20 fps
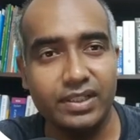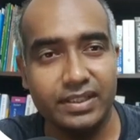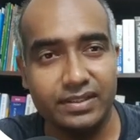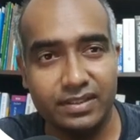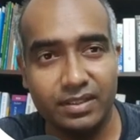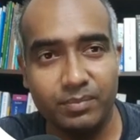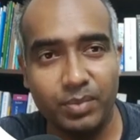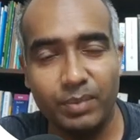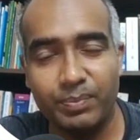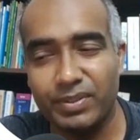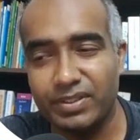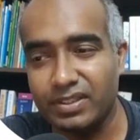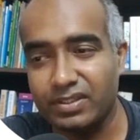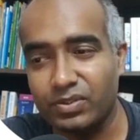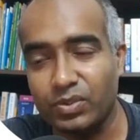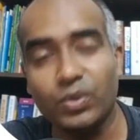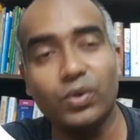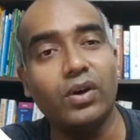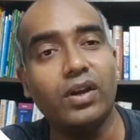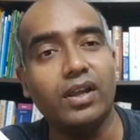testing
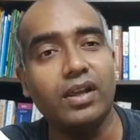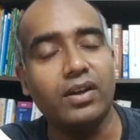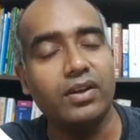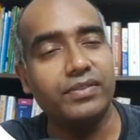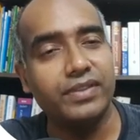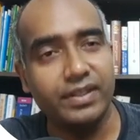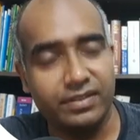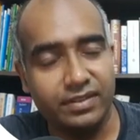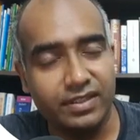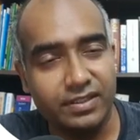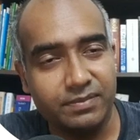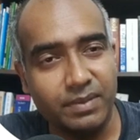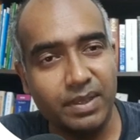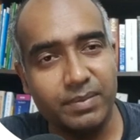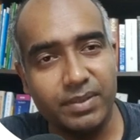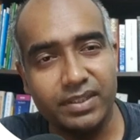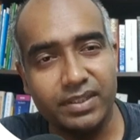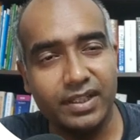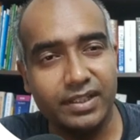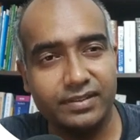purposes. So this
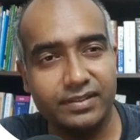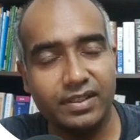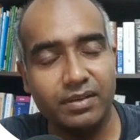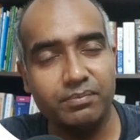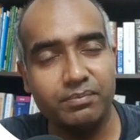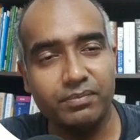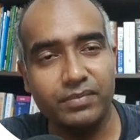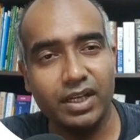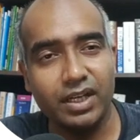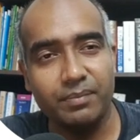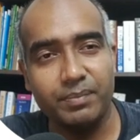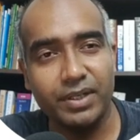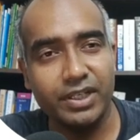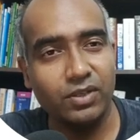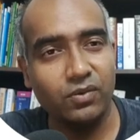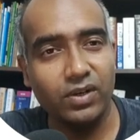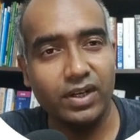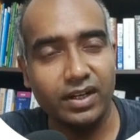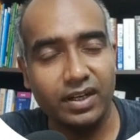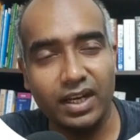may be that some
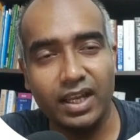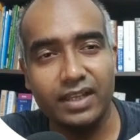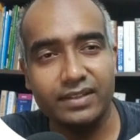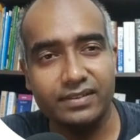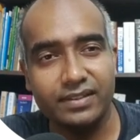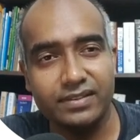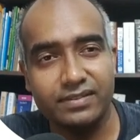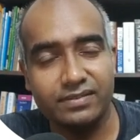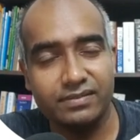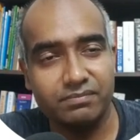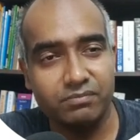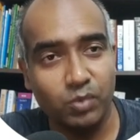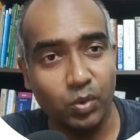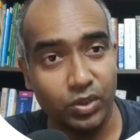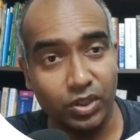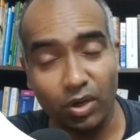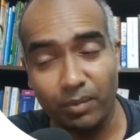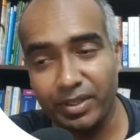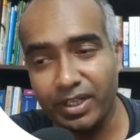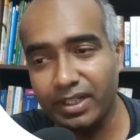particular class is
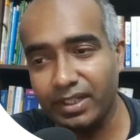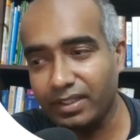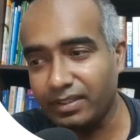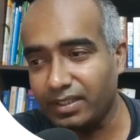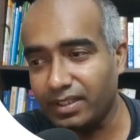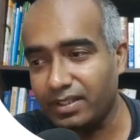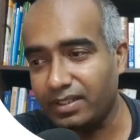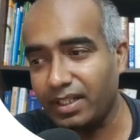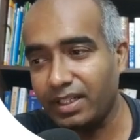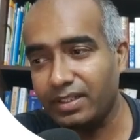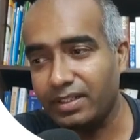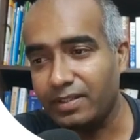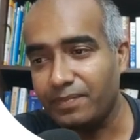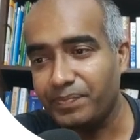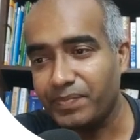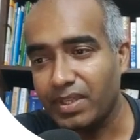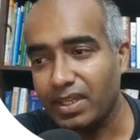more dominating there, right?